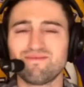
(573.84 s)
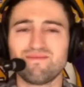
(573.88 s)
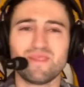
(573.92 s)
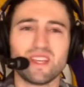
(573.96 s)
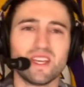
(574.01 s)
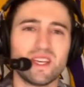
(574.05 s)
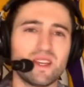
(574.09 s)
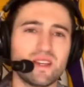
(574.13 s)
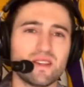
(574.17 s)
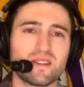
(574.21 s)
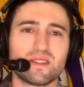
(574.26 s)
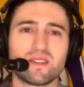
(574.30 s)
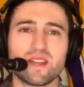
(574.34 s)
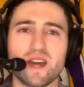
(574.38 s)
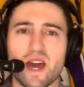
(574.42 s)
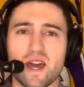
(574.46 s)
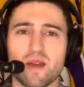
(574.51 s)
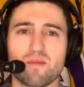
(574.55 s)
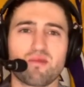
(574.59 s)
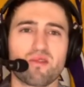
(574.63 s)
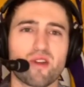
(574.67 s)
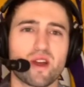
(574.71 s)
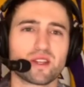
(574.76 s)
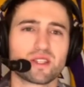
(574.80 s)
is
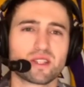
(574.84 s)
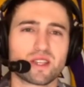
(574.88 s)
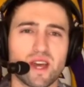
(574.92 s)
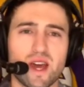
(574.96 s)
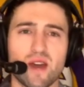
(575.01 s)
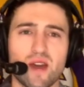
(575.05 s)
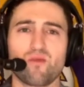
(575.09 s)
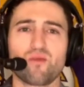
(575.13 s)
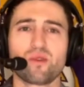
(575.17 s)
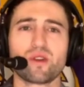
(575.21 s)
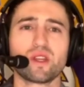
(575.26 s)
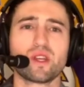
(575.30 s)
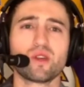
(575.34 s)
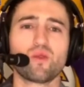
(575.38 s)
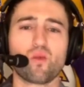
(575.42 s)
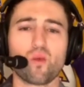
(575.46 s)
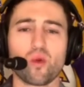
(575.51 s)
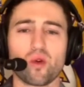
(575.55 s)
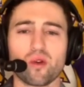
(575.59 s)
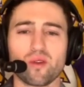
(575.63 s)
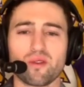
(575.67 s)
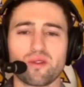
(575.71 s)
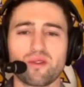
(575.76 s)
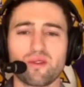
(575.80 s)
Dak Prescott really
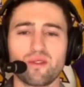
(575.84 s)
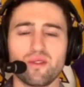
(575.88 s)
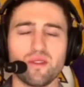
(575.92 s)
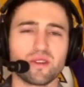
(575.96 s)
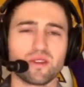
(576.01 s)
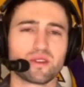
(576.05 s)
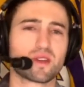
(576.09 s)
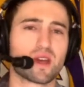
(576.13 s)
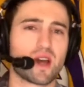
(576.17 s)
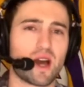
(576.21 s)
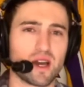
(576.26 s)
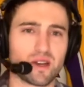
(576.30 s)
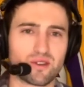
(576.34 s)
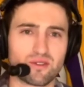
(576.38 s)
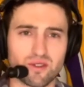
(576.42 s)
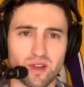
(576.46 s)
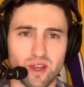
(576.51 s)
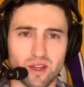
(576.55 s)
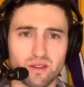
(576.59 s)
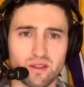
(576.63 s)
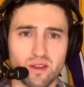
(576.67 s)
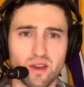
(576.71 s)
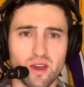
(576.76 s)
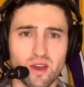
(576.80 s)
worth this
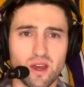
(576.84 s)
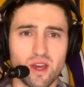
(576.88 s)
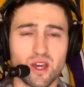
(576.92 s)
contract?